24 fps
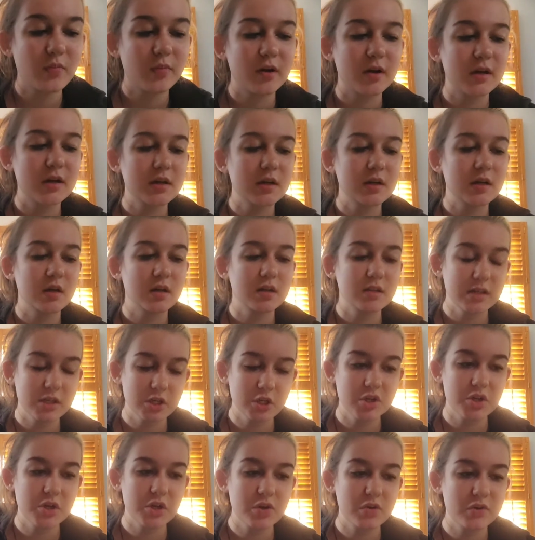but a
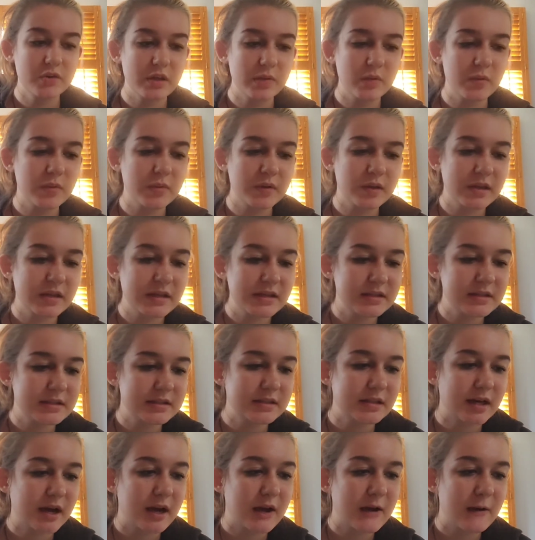year ago they were really in
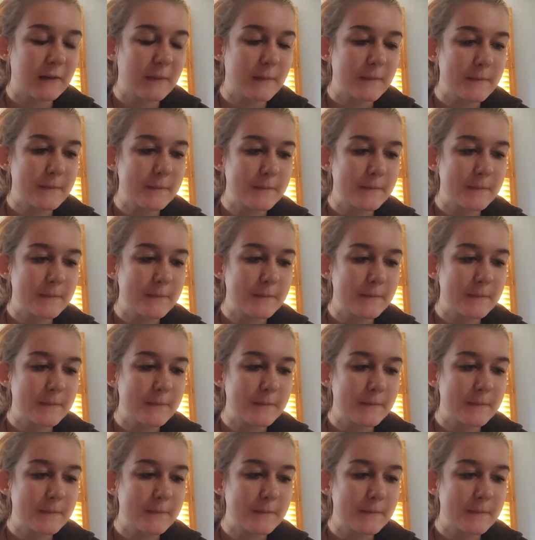style.